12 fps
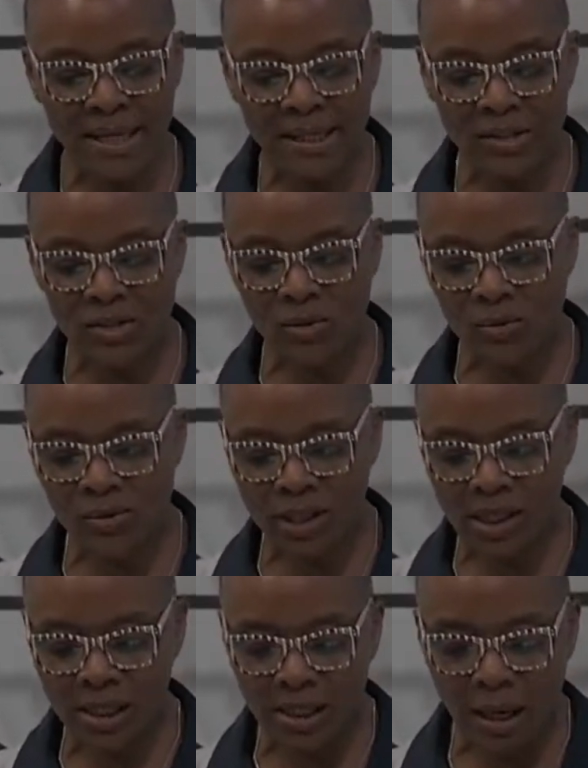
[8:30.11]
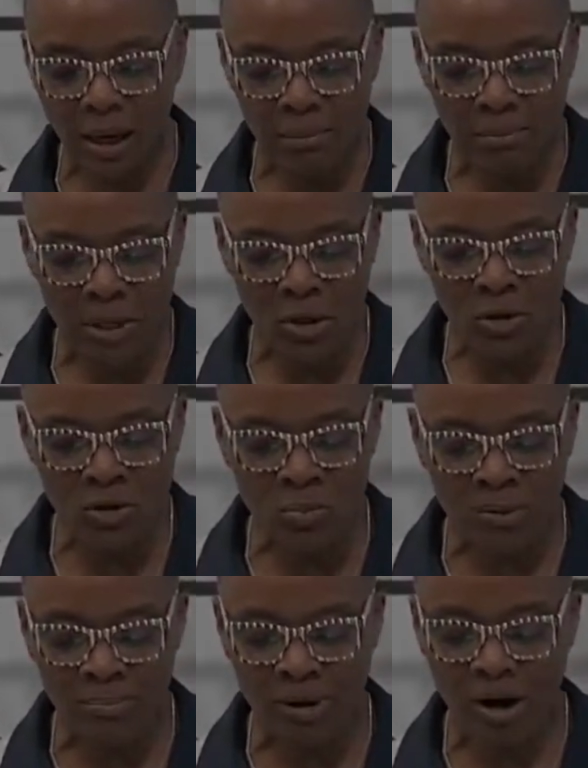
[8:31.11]
get to the
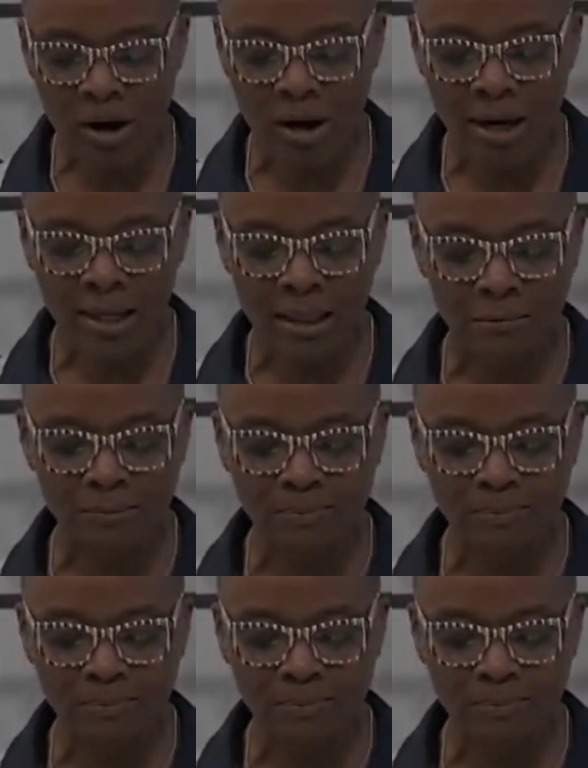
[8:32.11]
amusement park,